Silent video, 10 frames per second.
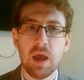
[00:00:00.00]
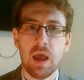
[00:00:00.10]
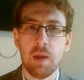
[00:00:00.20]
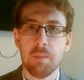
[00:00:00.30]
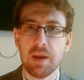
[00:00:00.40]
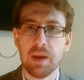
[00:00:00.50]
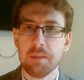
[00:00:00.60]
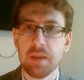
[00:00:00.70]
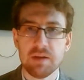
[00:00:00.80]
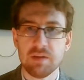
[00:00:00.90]
Um, and
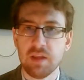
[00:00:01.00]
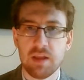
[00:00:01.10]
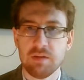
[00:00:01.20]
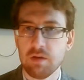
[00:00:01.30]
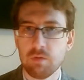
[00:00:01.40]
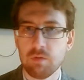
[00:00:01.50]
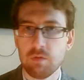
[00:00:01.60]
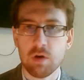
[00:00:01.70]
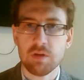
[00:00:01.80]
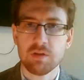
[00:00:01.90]
it means that then Seth
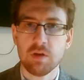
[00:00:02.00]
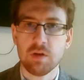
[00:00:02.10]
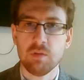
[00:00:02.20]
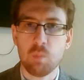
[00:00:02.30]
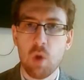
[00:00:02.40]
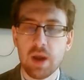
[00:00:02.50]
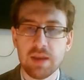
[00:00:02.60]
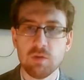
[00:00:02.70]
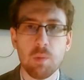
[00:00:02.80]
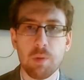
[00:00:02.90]
Rollins can work
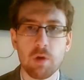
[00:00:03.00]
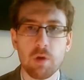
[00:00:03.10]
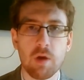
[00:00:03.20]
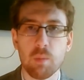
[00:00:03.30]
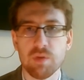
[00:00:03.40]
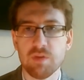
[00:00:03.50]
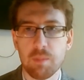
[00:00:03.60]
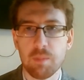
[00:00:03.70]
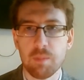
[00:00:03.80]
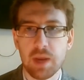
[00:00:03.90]
into a program with
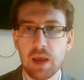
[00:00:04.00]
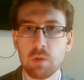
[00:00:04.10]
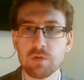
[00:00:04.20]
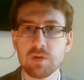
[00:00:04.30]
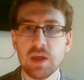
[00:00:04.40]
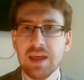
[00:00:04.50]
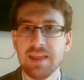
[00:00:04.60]
somebody else.